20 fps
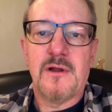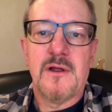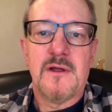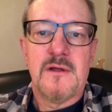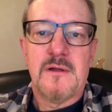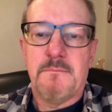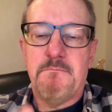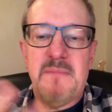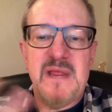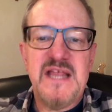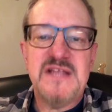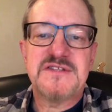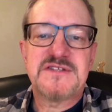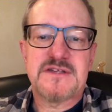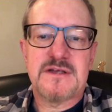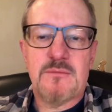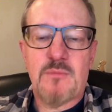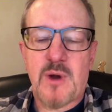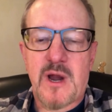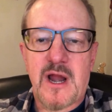meet
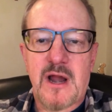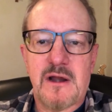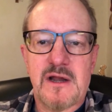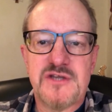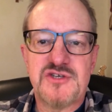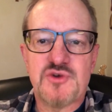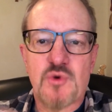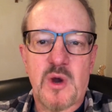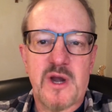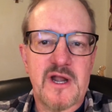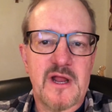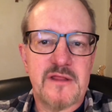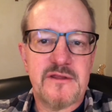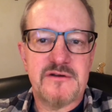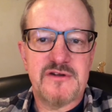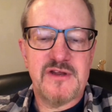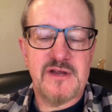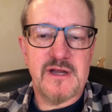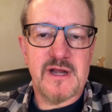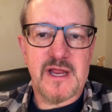somewhere and join other
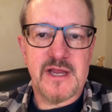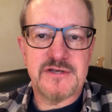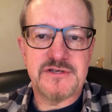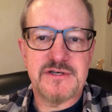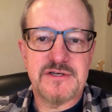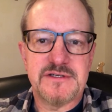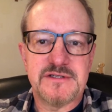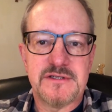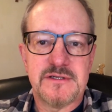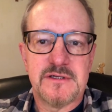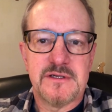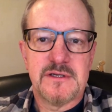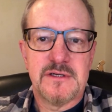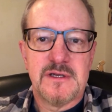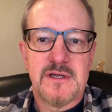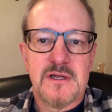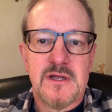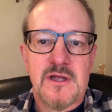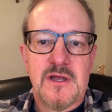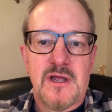teenagers.
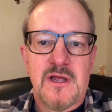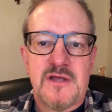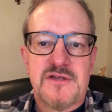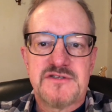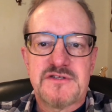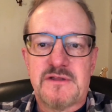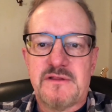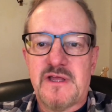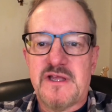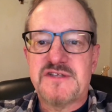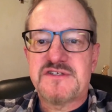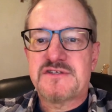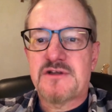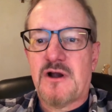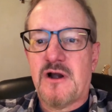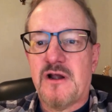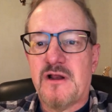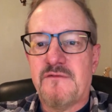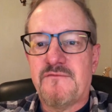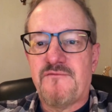So they
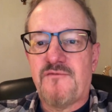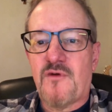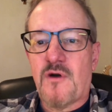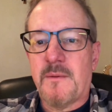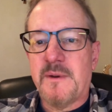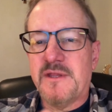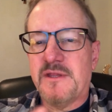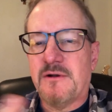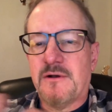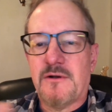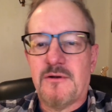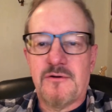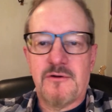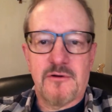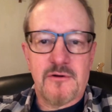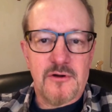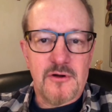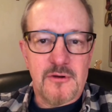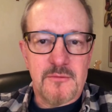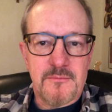started forming their own
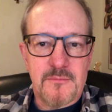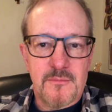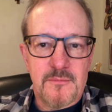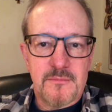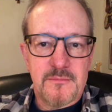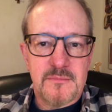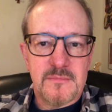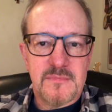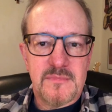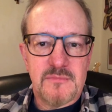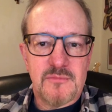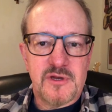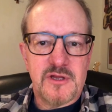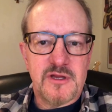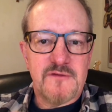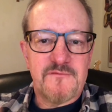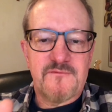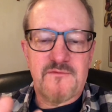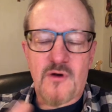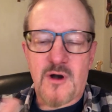group. When
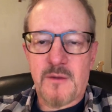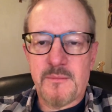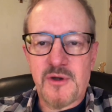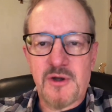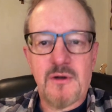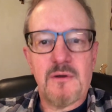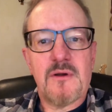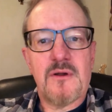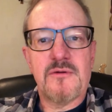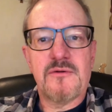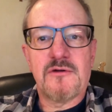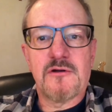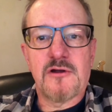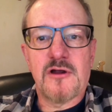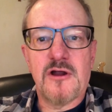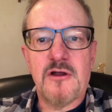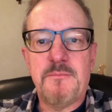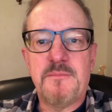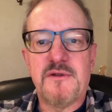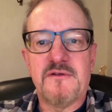you form your own
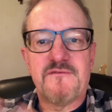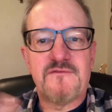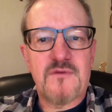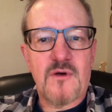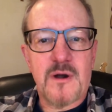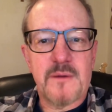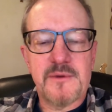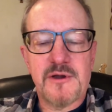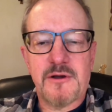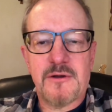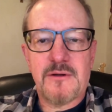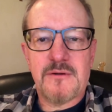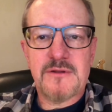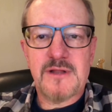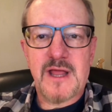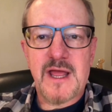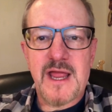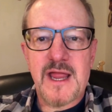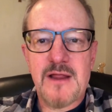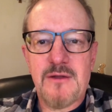group, you form your own
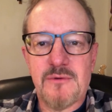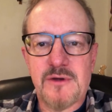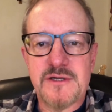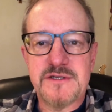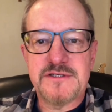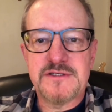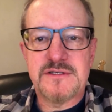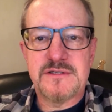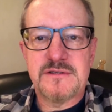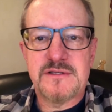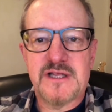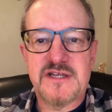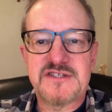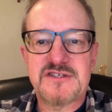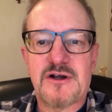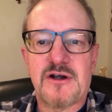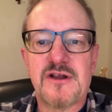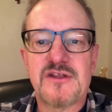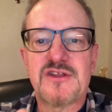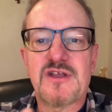language. They
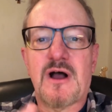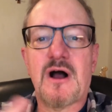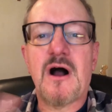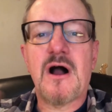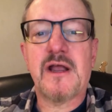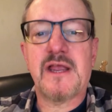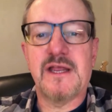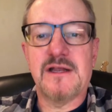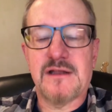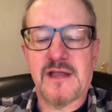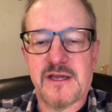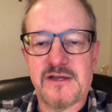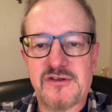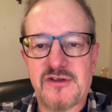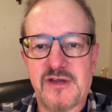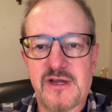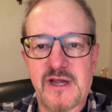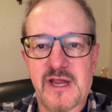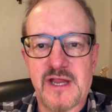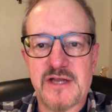started talking like
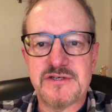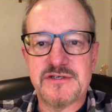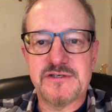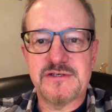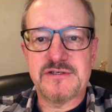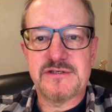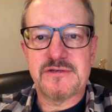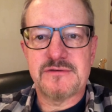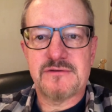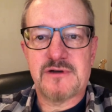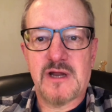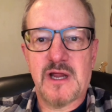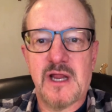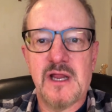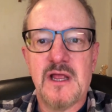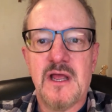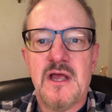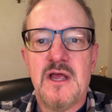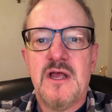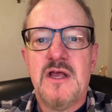teenagers, right?
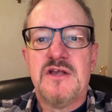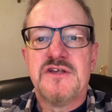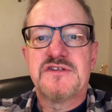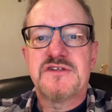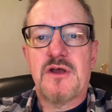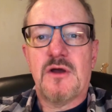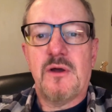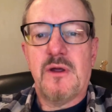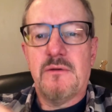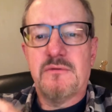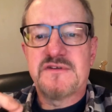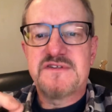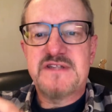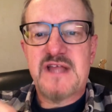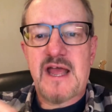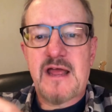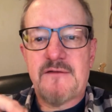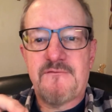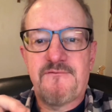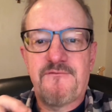So it was
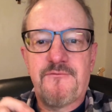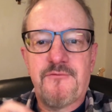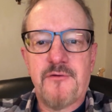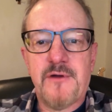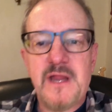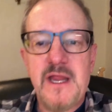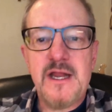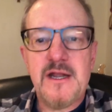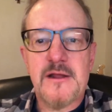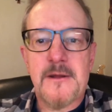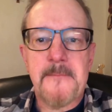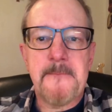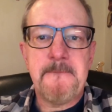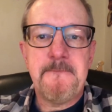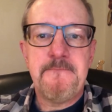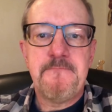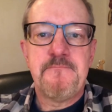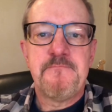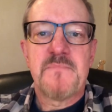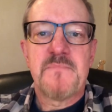that freedom
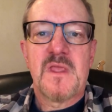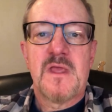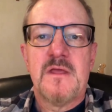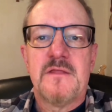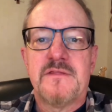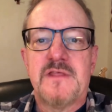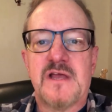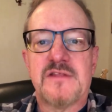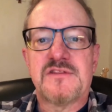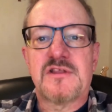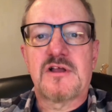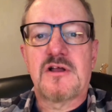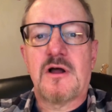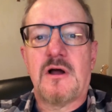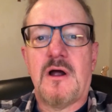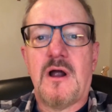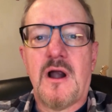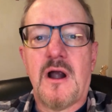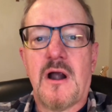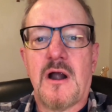that the
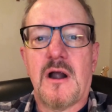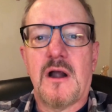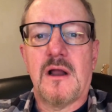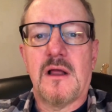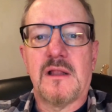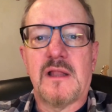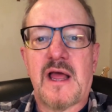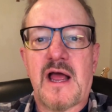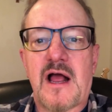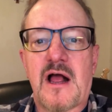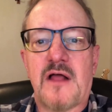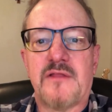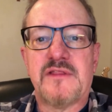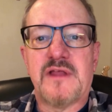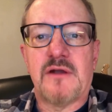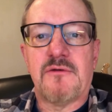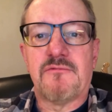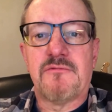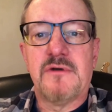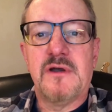car allowed
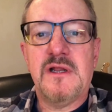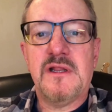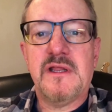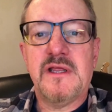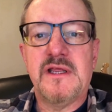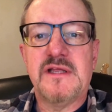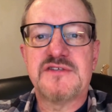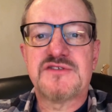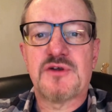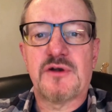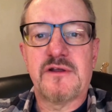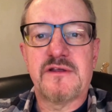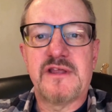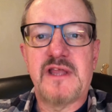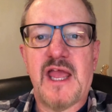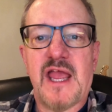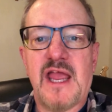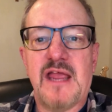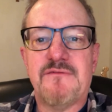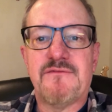that really sort of
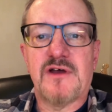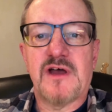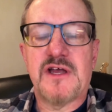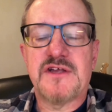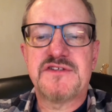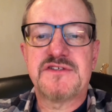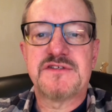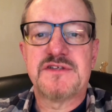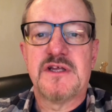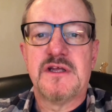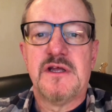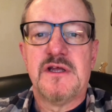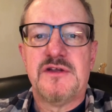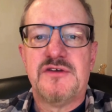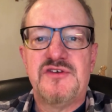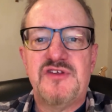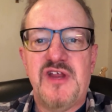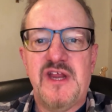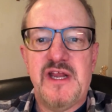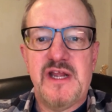gave us
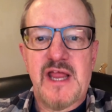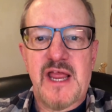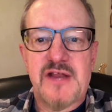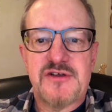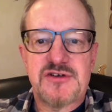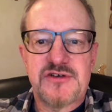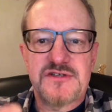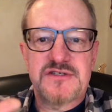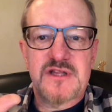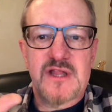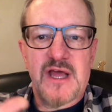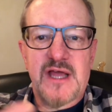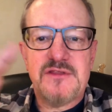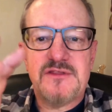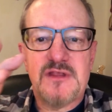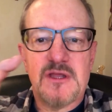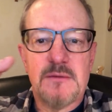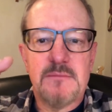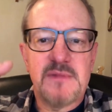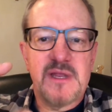teenagers. Let
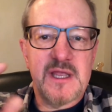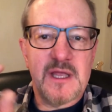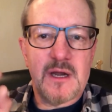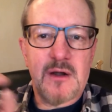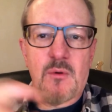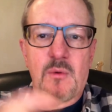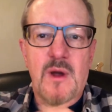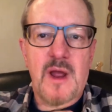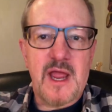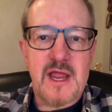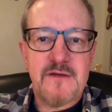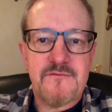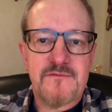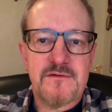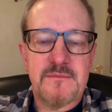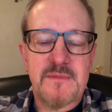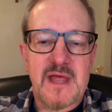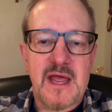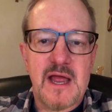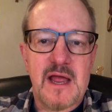them get away
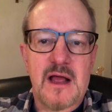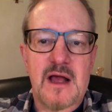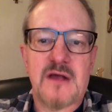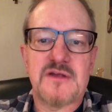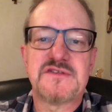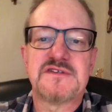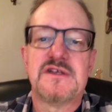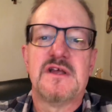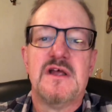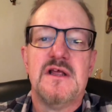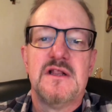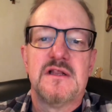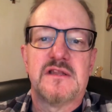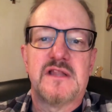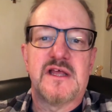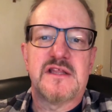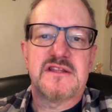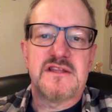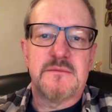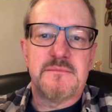from the house,
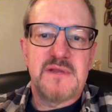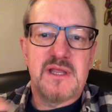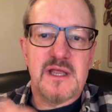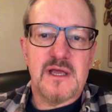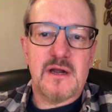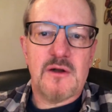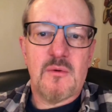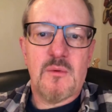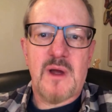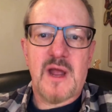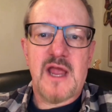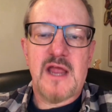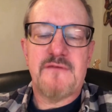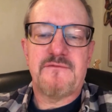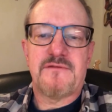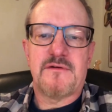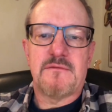let them get away from